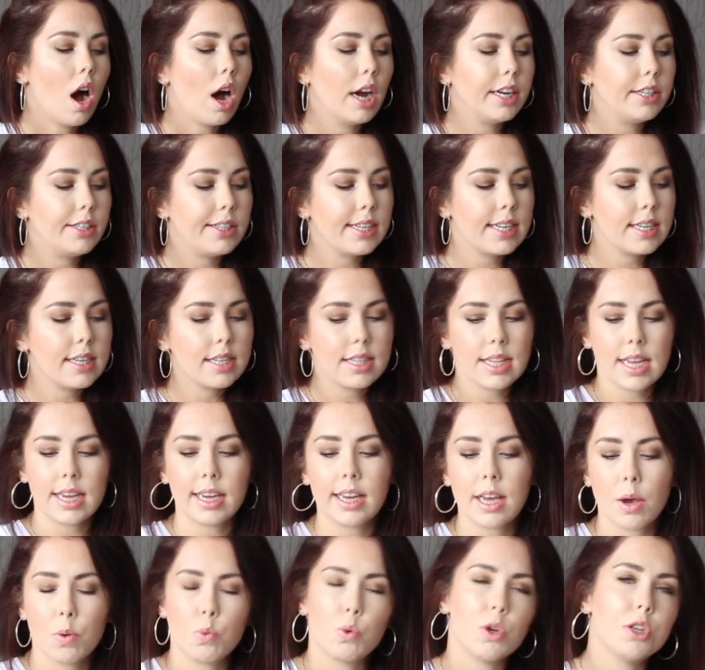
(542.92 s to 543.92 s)
I did
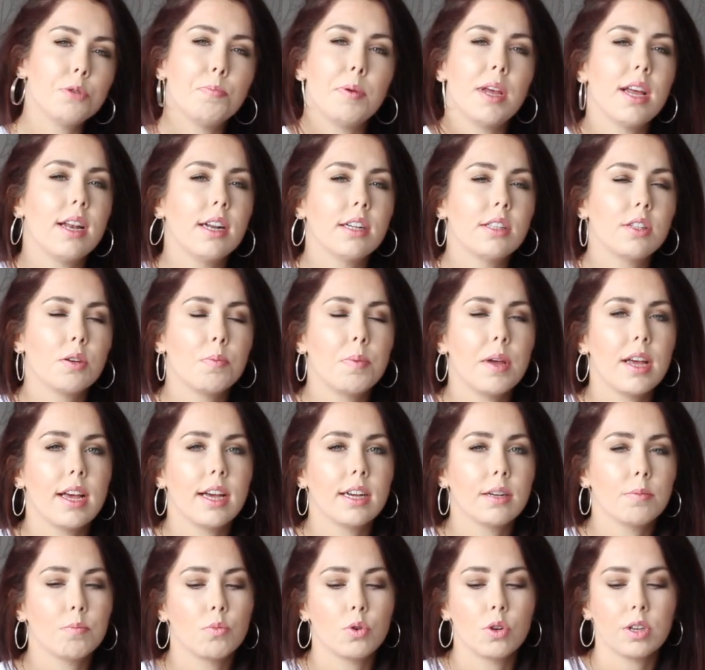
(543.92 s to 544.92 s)
think it would be a little
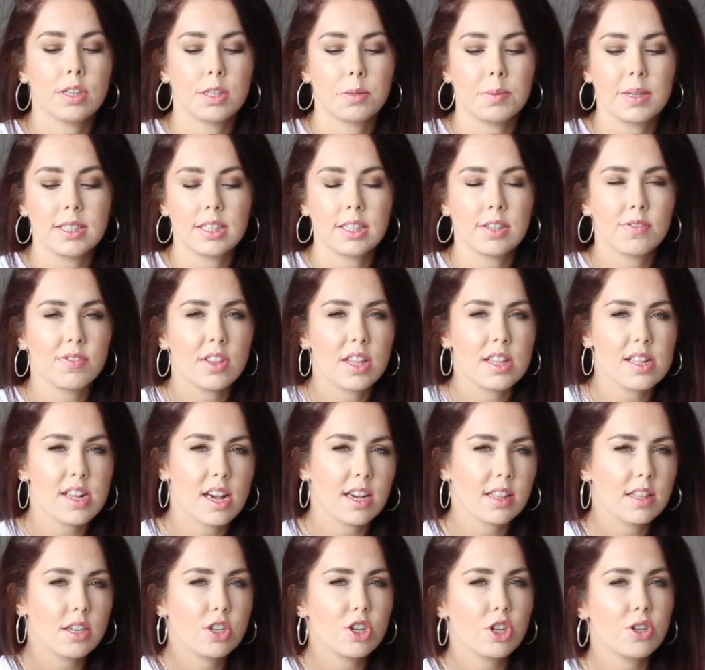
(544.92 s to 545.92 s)
bit more expensive than
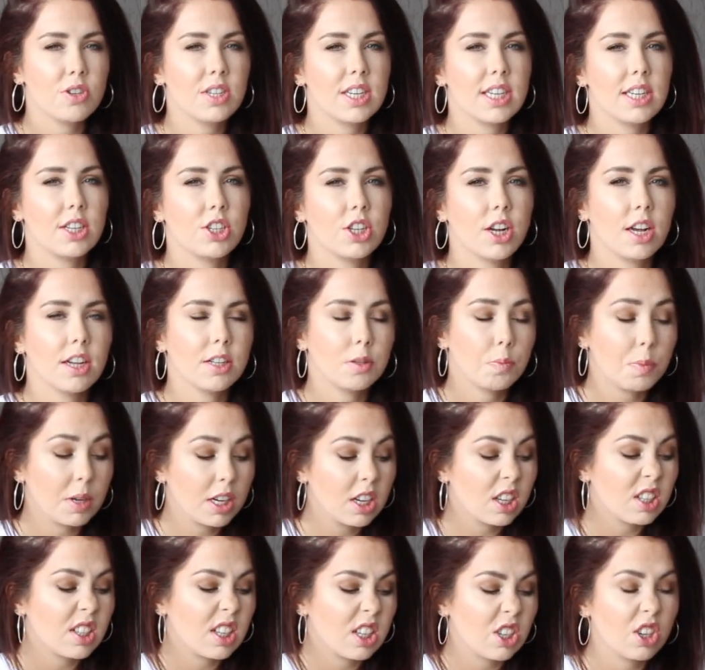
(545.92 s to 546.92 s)
the other two t-shirts
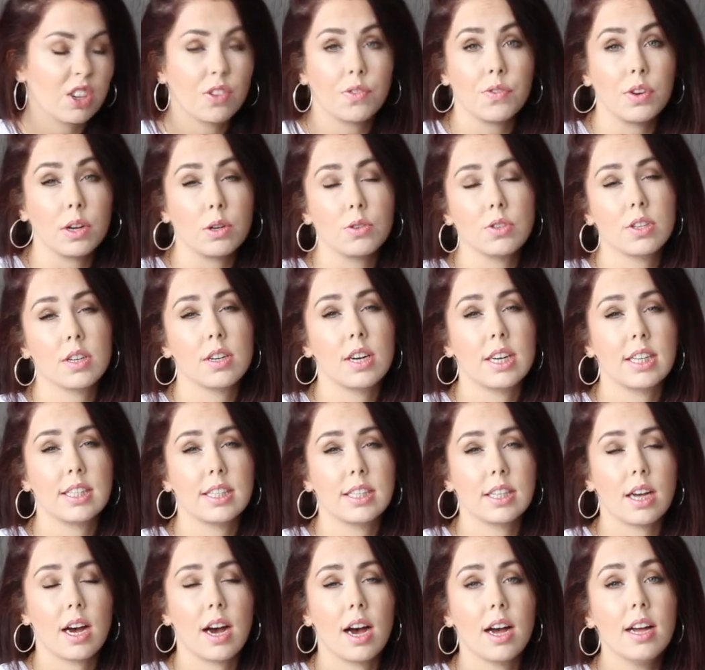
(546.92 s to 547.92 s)
because it just feels
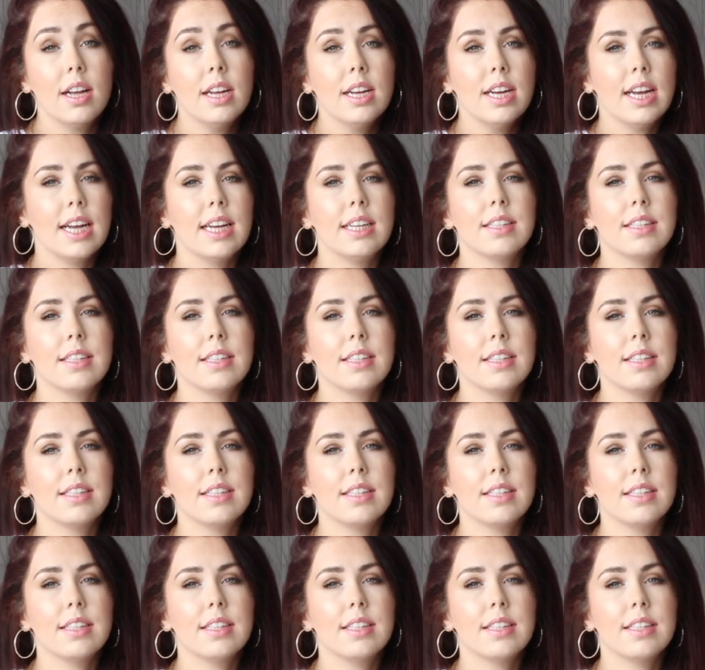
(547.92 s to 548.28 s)
nicer.